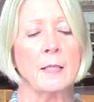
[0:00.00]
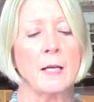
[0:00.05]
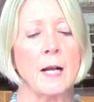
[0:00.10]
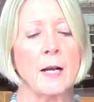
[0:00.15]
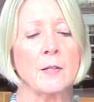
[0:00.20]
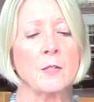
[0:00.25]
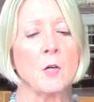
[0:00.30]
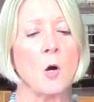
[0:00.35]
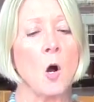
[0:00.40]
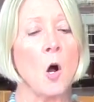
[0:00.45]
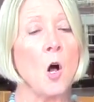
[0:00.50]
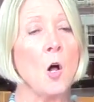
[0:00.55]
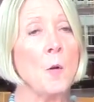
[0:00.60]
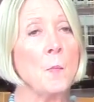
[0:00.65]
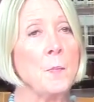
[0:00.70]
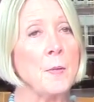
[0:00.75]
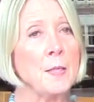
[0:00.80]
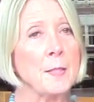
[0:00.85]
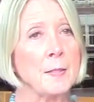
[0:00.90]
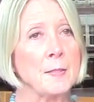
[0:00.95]
and all
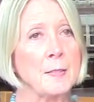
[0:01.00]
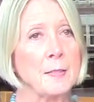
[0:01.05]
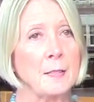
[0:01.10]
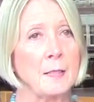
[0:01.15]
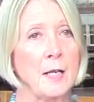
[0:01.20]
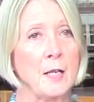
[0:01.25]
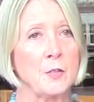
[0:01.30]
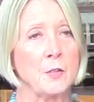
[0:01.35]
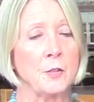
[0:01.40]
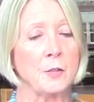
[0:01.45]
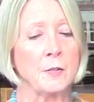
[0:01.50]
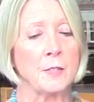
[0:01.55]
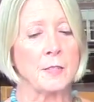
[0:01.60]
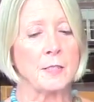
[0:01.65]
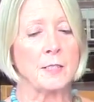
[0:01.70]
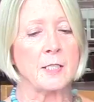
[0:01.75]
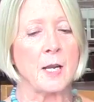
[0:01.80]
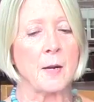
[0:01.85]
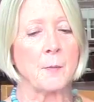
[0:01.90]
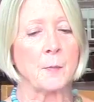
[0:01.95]
pestilential
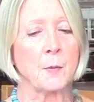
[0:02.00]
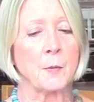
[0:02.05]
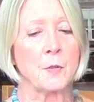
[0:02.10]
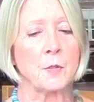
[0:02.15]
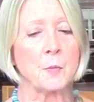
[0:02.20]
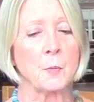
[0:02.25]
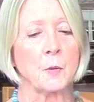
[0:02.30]
distempers